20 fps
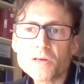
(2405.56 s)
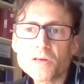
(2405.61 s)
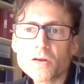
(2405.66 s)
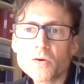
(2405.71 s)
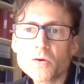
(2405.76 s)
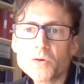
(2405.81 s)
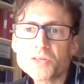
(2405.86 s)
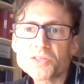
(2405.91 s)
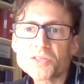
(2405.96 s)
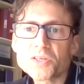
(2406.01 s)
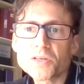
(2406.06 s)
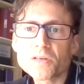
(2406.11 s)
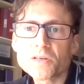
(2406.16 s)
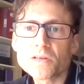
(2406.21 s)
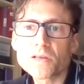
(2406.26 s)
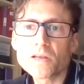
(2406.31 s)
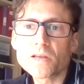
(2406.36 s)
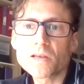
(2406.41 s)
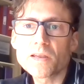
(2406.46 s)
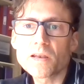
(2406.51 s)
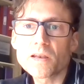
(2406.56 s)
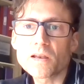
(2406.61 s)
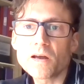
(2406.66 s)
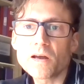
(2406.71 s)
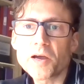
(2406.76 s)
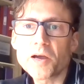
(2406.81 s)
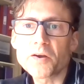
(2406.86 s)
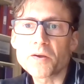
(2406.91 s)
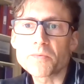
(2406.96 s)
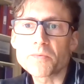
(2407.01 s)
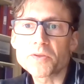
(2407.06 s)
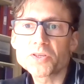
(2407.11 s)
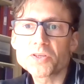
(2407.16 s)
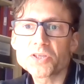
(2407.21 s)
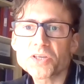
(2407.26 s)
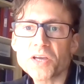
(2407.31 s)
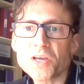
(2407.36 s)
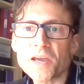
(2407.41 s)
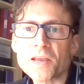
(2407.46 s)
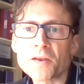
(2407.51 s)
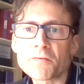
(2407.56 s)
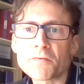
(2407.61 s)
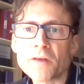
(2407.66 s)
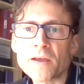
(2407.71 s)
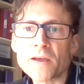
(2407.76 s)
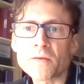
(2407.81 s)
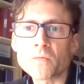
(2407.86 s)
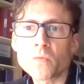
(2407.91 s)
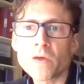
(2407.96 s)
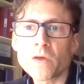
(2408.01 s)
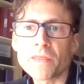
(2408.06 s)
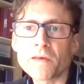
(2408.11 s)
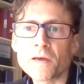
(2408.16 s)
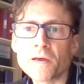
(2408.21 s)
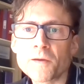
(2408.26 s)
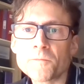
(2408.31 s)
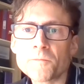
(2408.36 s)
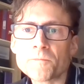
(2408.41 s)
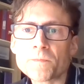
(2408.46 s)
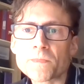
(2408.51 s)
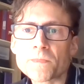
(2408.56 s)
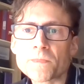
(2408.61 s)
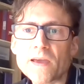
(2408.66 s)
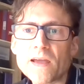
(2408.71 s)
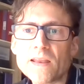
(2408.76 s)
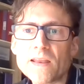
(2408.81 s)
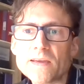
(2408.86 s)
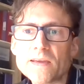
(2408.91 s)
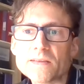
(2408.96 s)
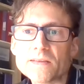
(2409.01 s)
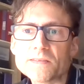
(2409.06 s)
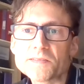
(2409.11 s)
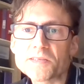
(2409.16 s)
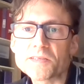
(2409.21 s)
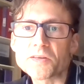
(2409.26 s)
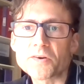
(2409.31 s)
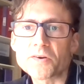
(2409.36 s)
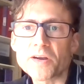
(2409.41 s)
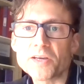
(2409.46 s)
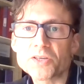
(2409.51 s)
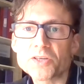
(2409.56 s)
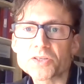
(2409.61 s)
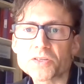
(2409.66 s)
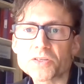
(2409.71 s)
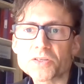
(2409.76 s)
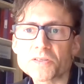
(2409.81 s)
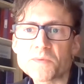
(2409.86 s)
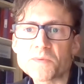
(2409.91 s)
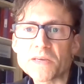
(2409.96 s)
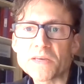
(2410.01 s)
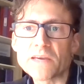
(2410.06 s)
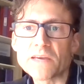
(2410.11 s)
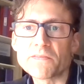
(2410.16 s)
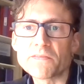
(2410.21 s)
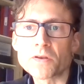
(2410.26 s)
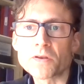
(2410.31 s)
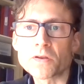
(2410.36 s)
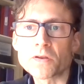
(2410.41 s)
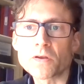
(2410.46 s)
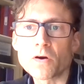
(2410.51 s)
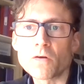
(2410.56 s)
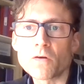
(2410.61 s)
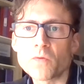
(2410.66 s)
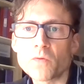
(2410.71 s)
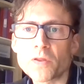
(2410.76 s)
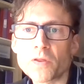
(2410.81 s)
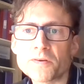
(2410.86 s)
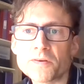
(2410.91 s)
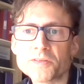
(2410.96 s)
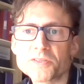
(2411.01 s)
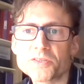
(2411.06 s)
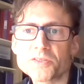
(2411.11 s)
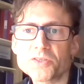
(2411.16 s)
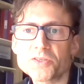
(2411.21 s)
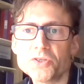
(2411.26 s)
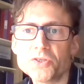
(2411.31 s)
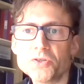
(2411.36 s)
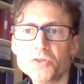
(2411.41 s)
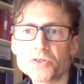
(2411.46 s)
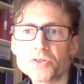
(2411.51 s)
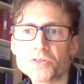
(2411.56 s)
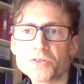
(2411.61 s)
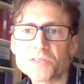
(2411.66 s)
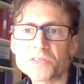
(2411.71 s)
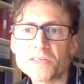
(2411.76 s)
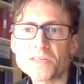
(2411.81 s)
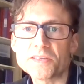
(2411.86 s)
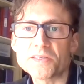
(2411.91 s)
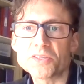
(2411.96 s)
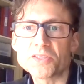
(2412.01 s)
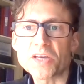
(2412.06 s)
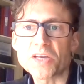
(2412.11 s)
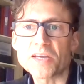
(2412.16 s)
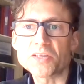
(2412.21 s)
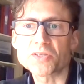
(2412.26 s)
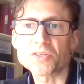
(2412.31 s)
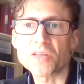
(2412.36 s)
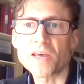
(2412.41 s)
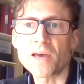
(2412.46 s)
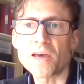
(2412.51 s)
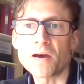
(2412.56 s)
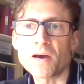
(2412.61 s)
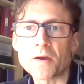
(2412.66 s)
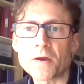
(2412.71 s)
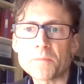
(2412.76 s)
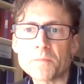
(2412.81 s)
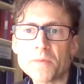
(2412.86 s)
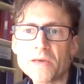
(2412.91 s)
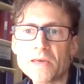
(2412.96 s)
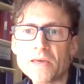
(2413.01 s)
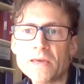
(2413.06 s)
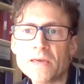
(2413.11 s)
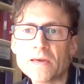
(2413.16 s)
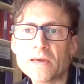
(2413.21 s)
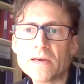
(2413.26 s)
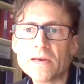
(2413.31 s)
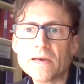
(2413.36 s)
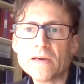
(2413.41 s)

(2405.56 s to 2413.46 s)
a question a little higher up the chain around whether any consideration has been given of whether institutions need to change their IP